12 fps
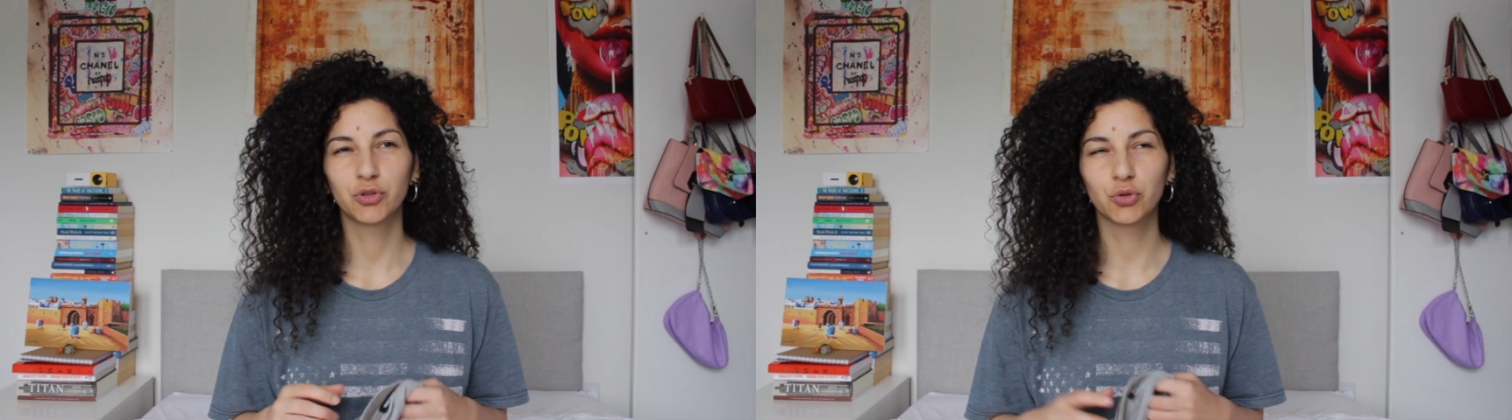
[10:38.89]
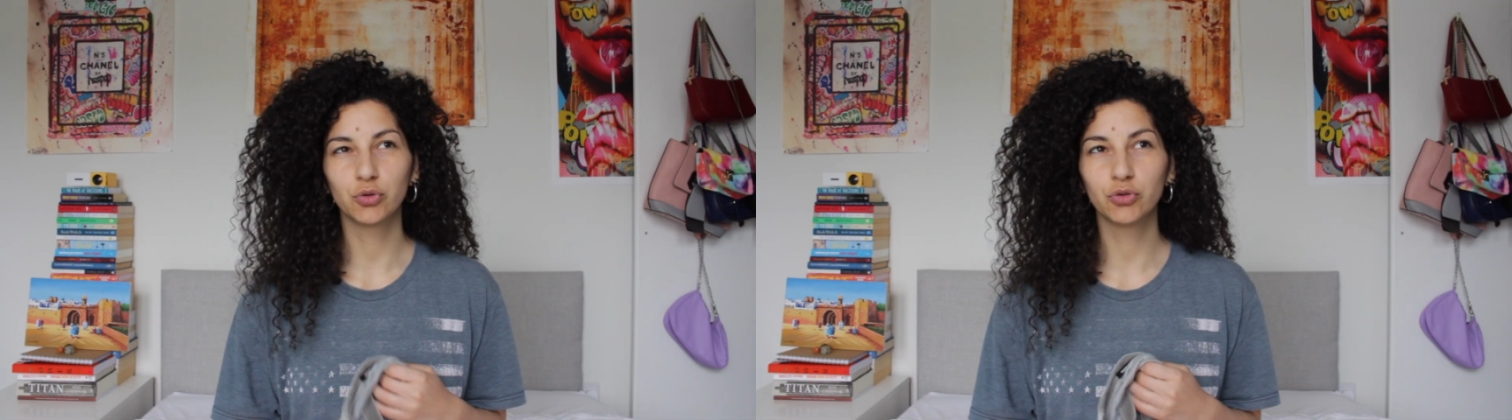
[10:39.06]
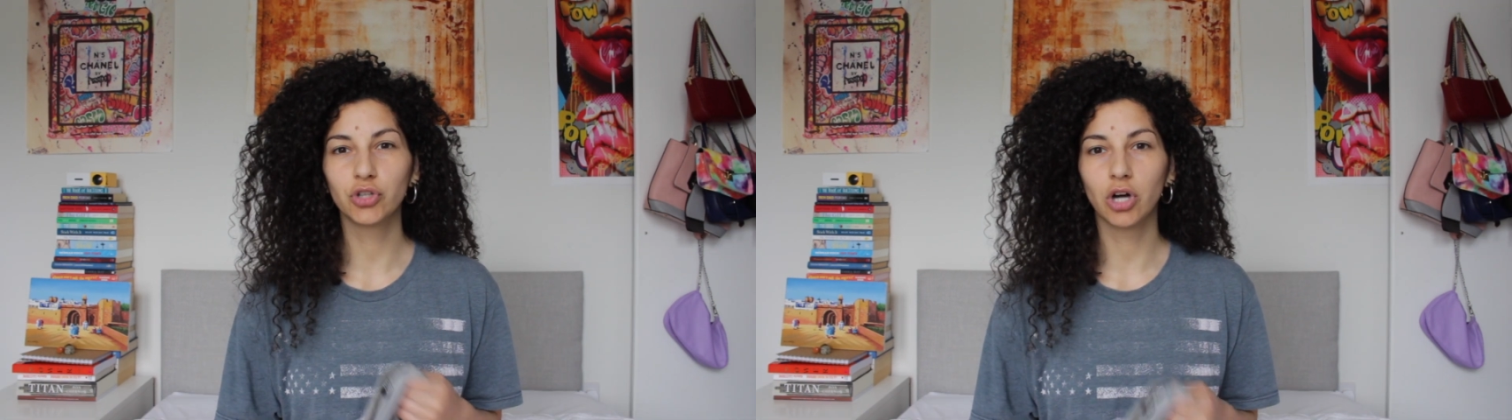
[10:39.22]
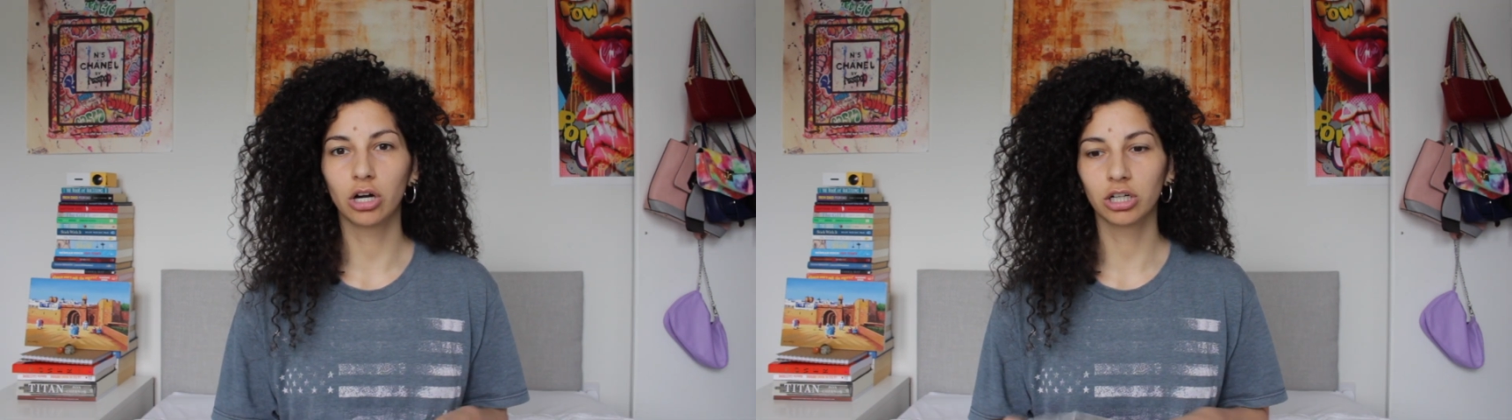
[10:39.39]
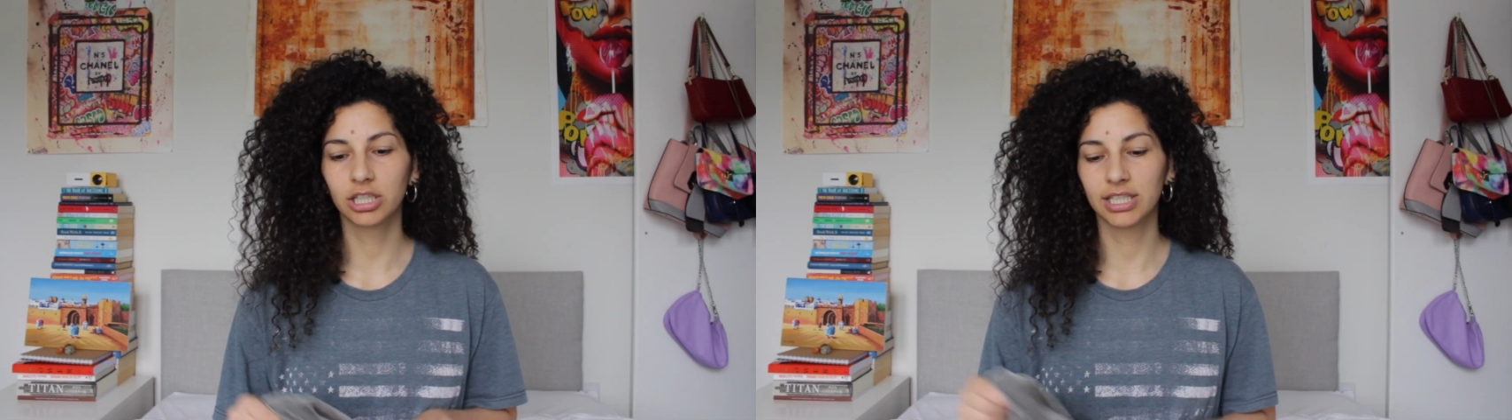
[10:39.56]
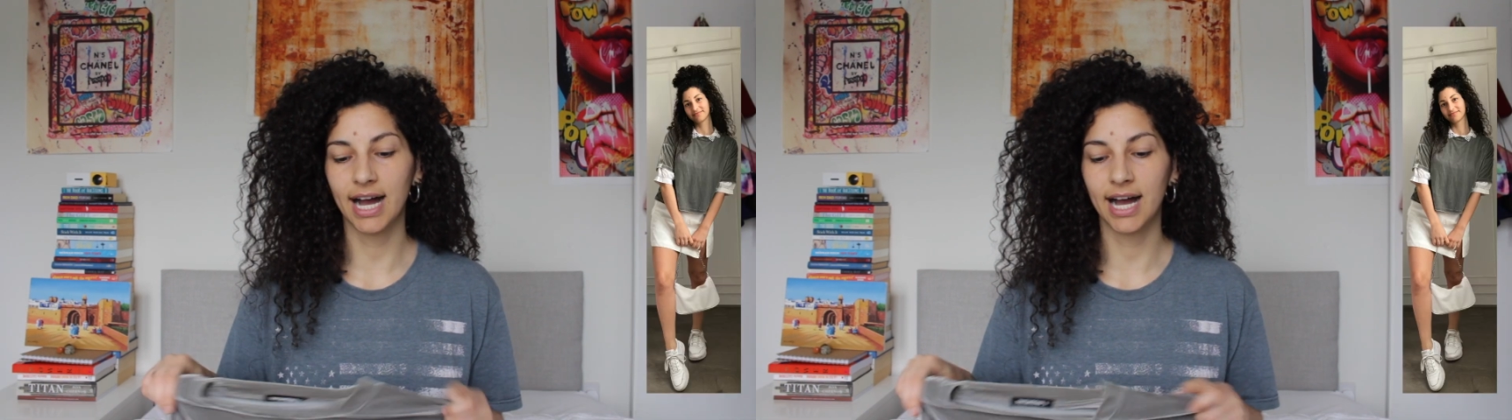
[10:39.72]
too
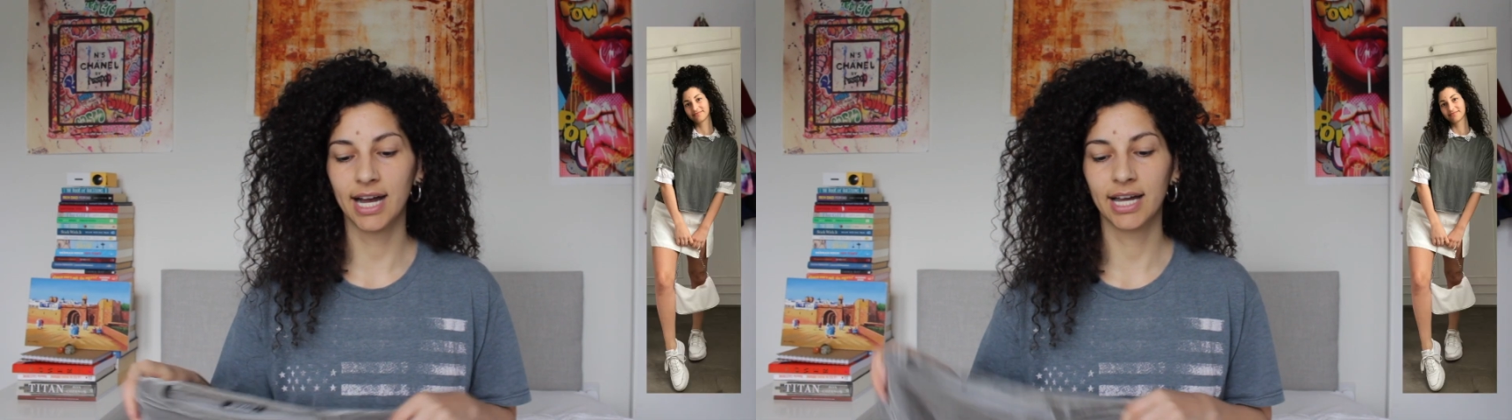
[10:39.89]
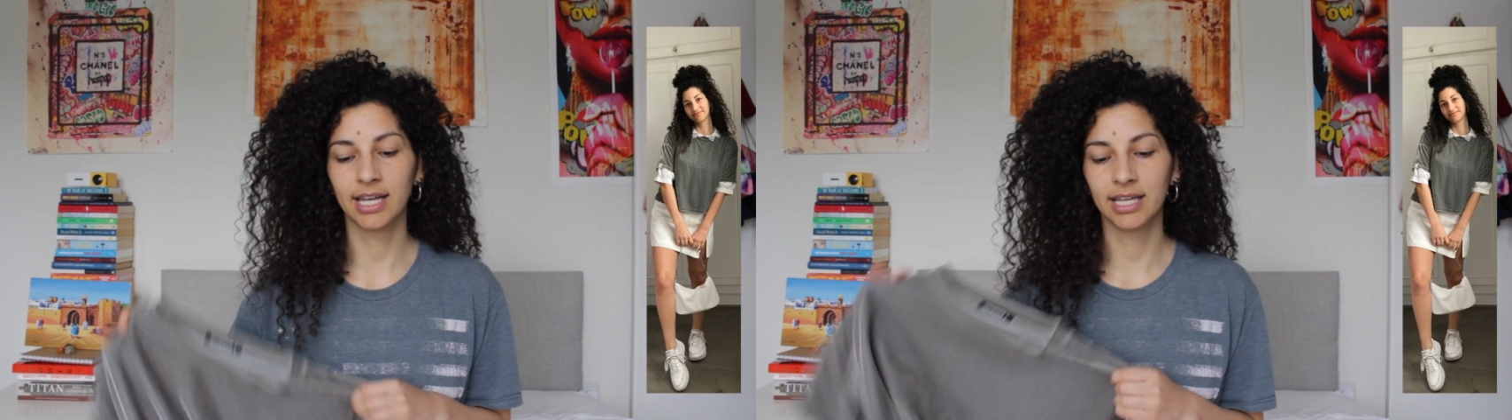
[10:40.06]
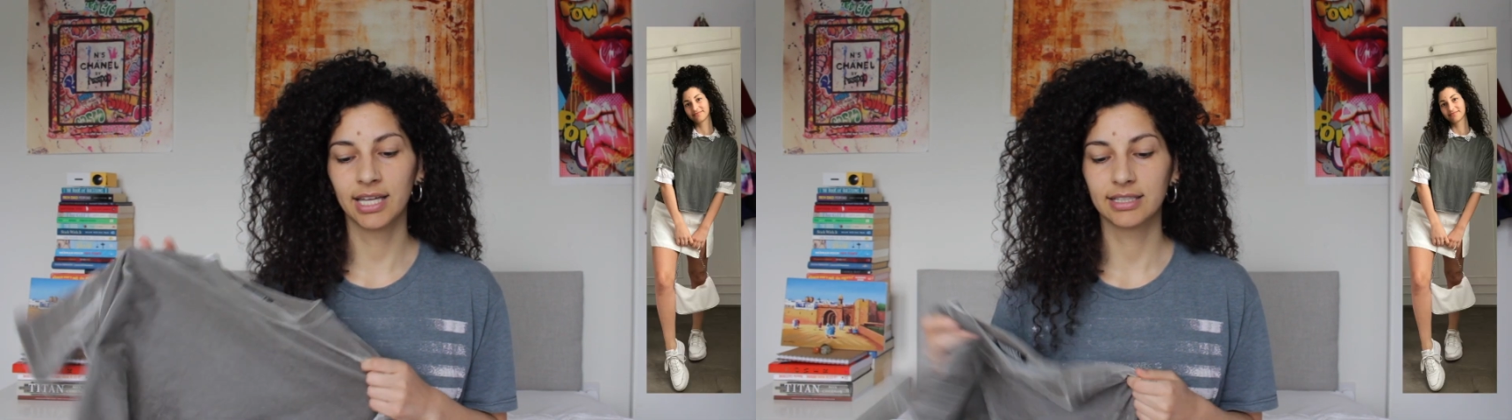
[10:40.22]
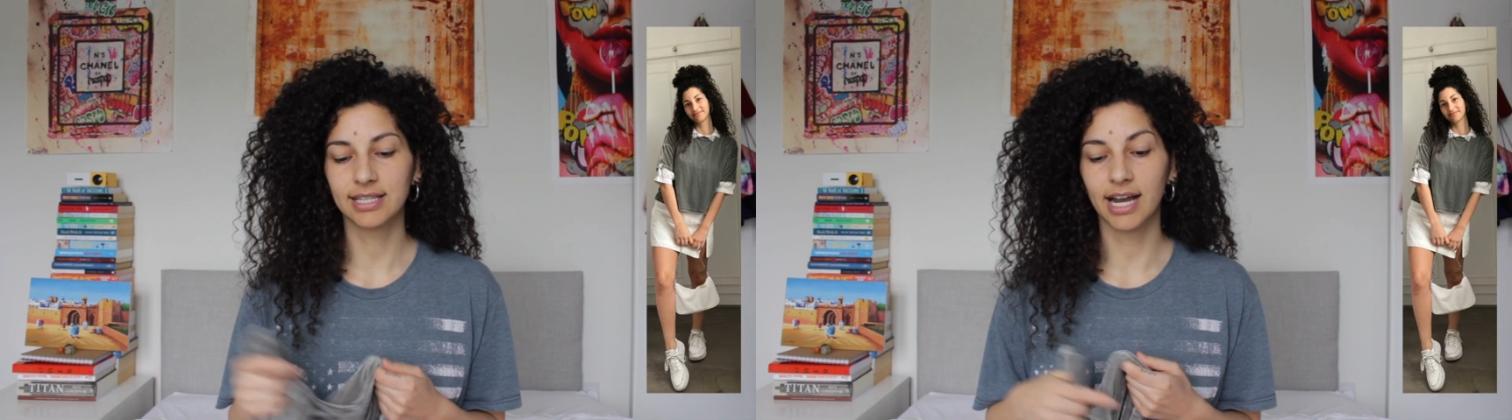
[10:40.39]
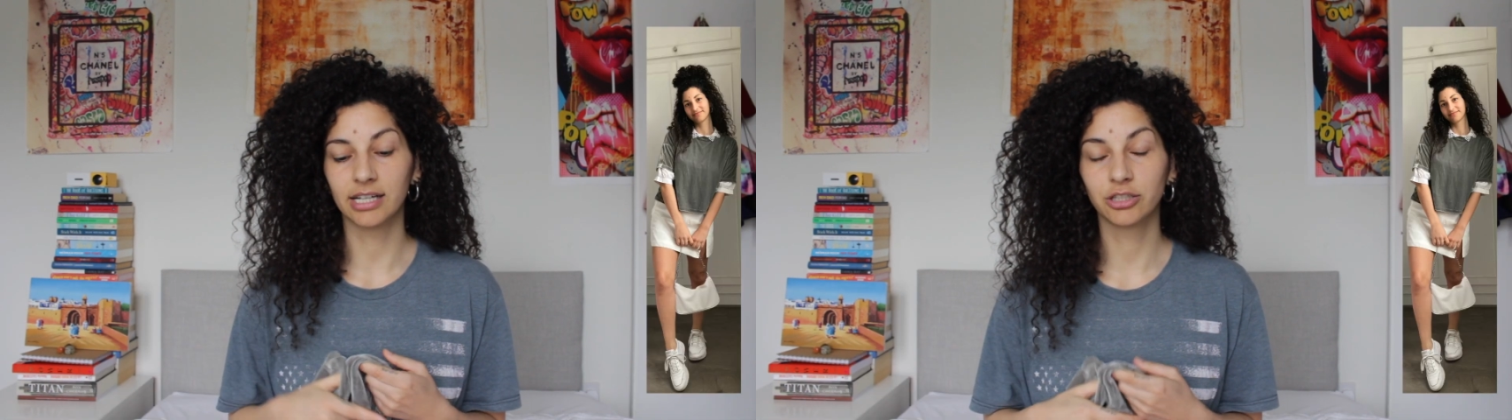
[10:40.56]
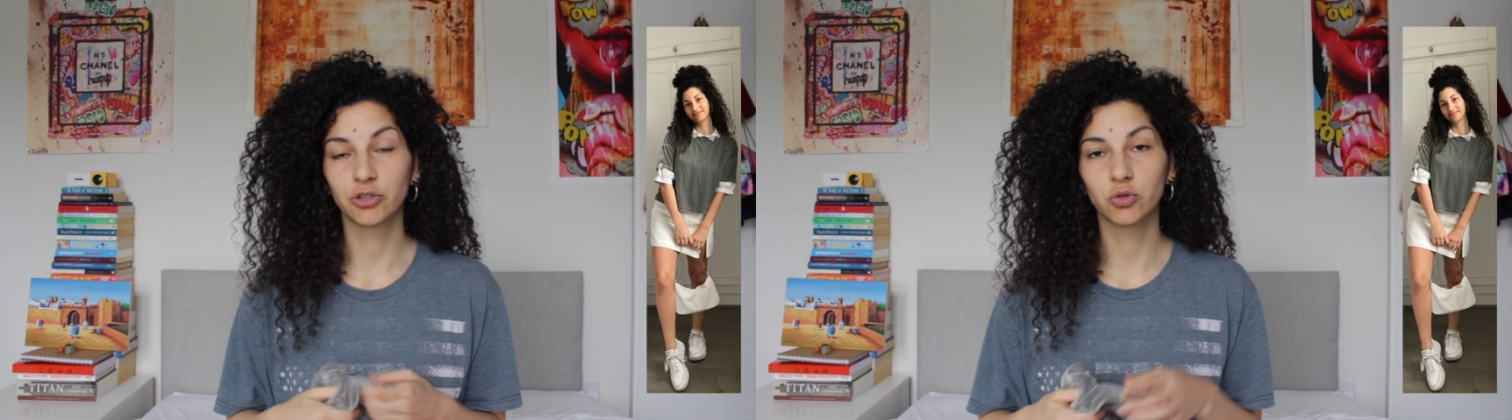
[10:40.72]
dark I decided